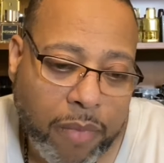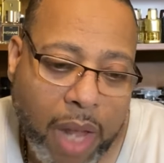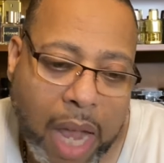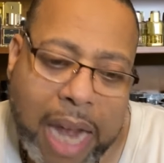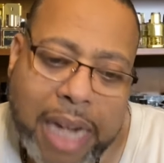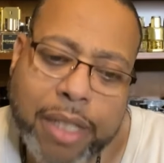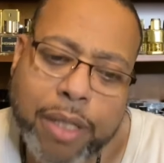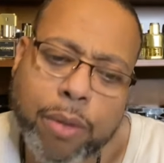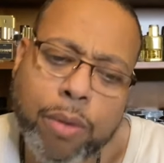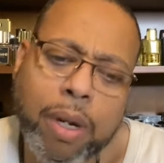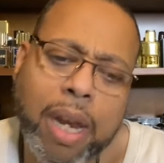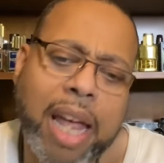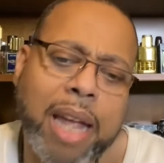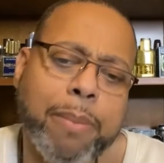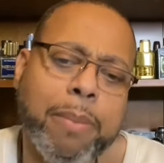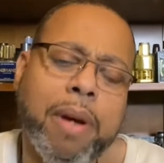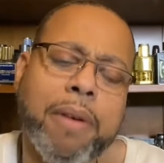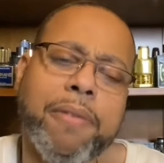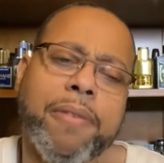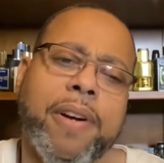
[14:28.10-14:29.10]
I do
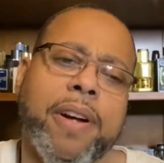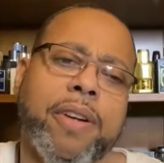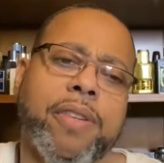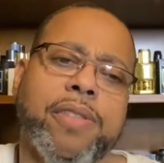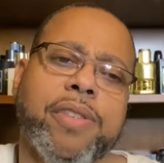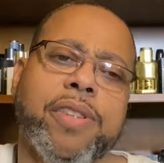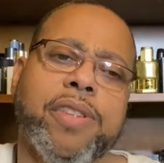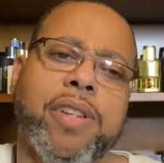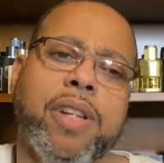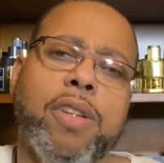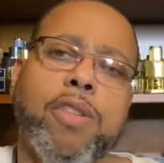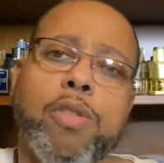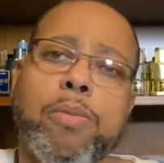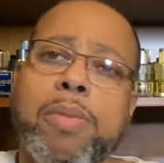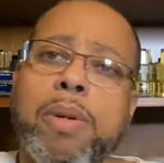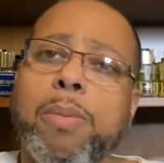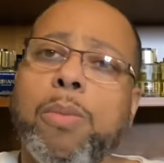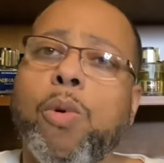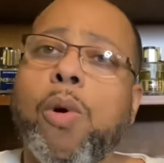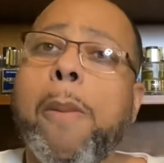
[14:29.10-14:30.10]
like my fragrances a little
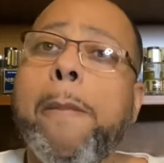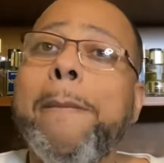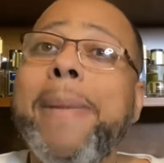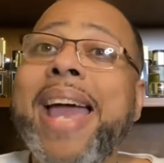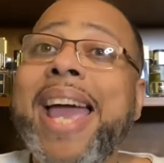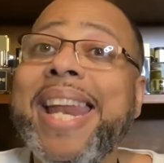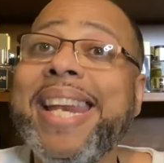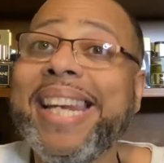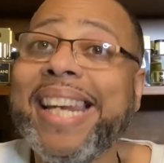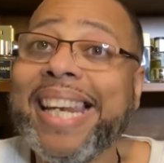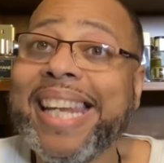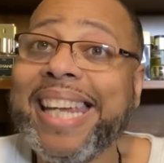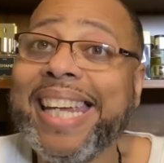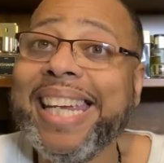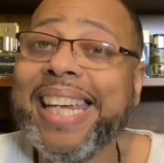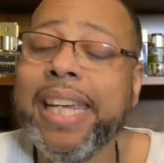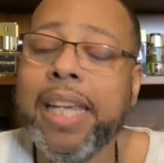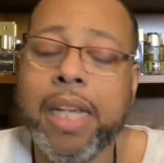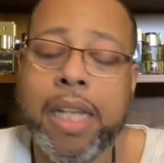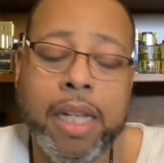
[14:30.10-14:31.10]
bit more manly,
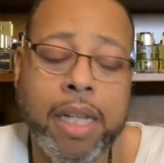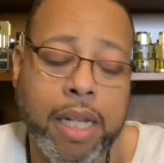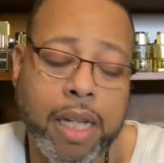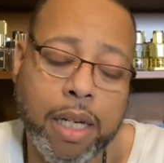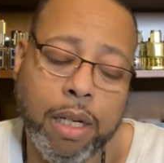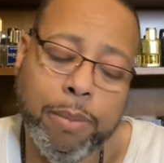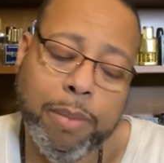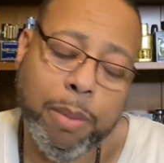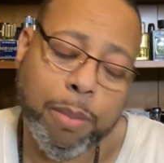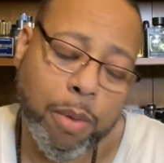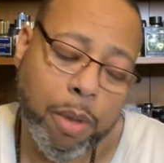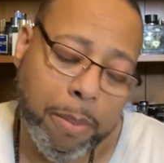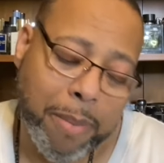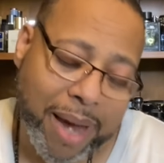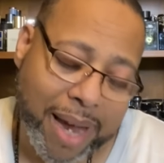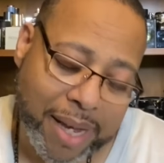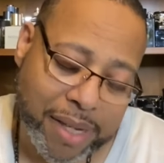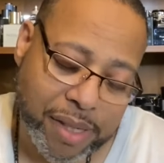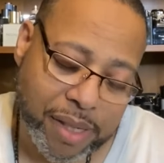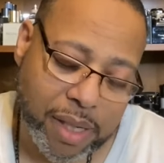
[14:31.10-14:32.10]
a little bit more
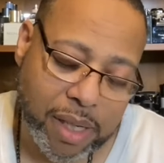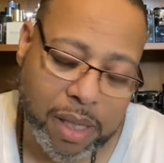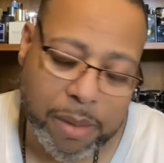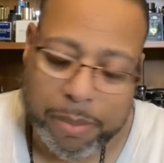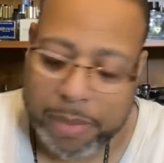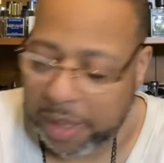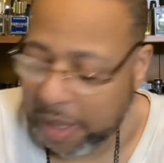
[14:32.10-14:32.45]
masculine.